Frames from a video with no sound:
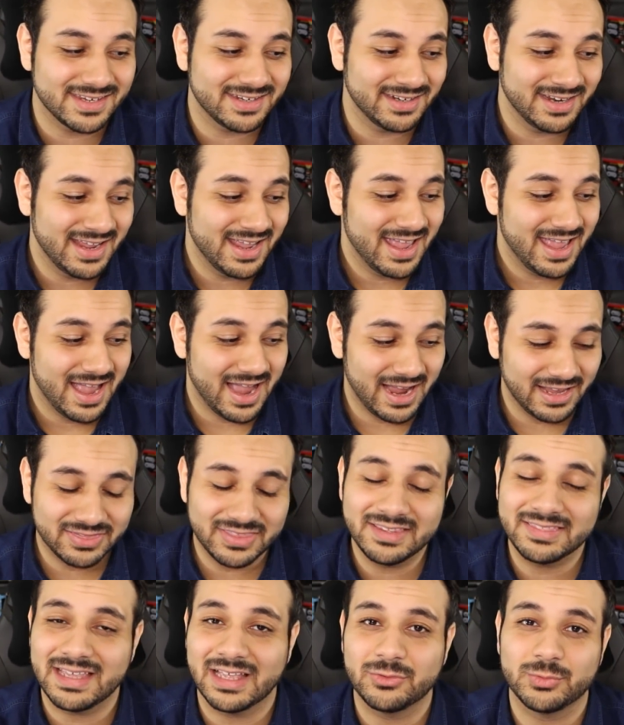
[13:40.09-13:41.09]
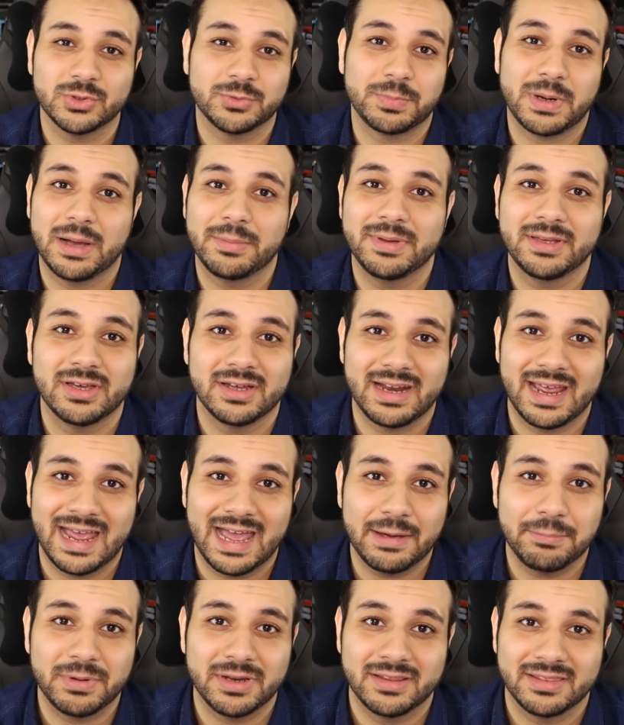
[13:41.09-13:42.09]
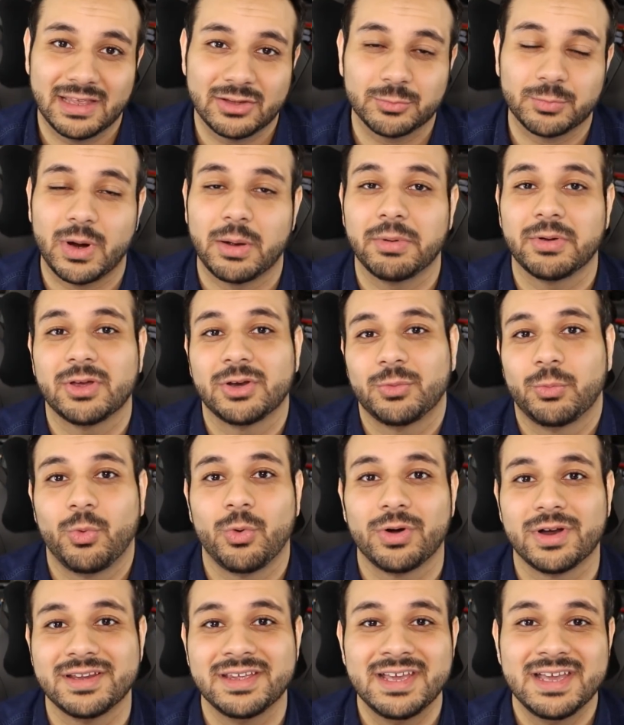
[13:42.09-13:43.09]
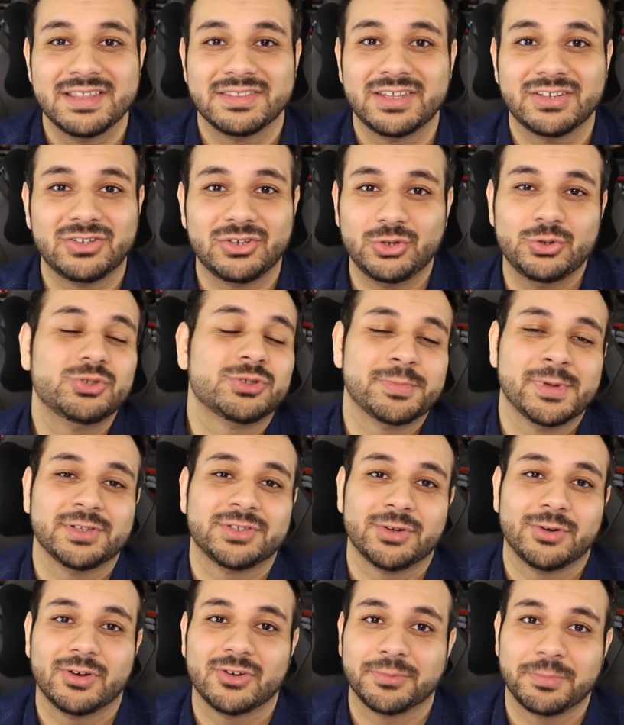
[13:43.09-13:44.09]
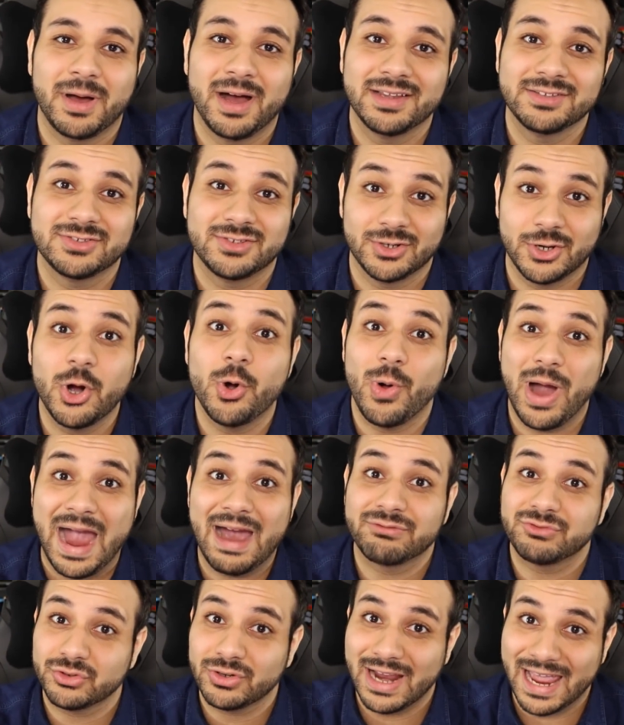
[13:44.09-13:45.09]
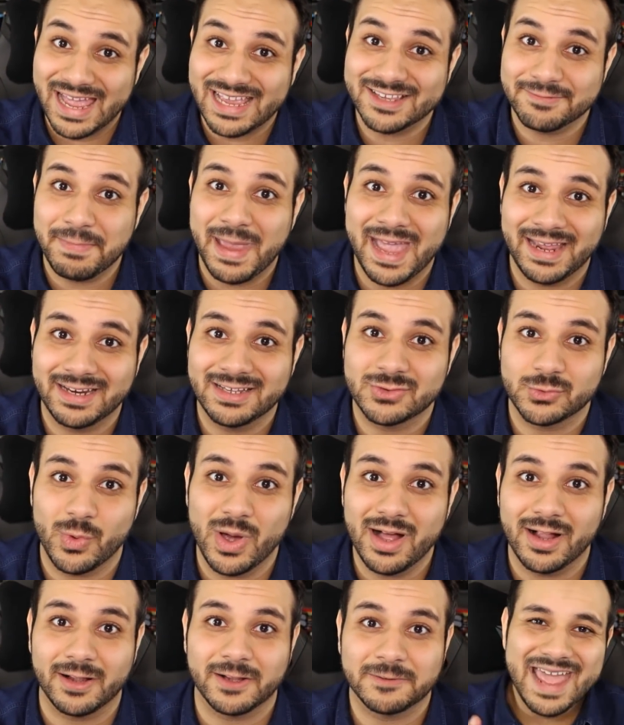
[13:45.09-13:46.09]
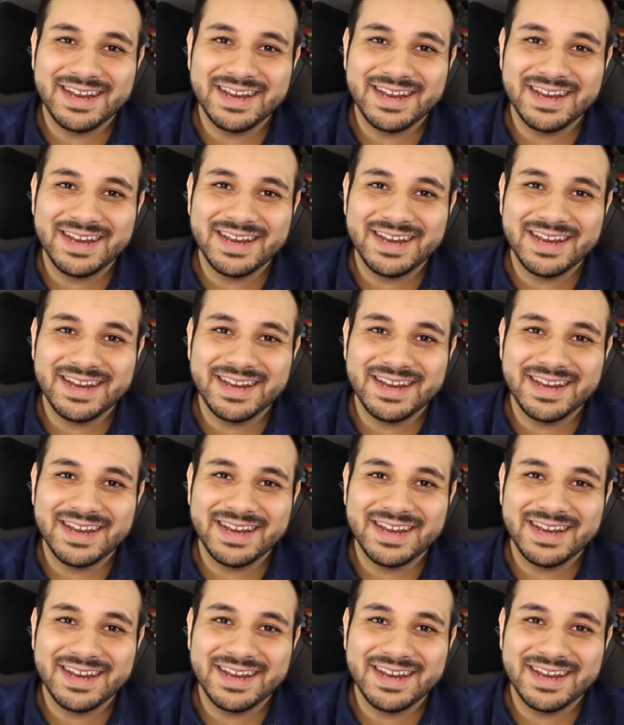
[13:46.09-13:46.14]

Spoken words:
And I think that's what's probably going to happen, and that's probably going to warrant this huge military response to go after Eggman as well.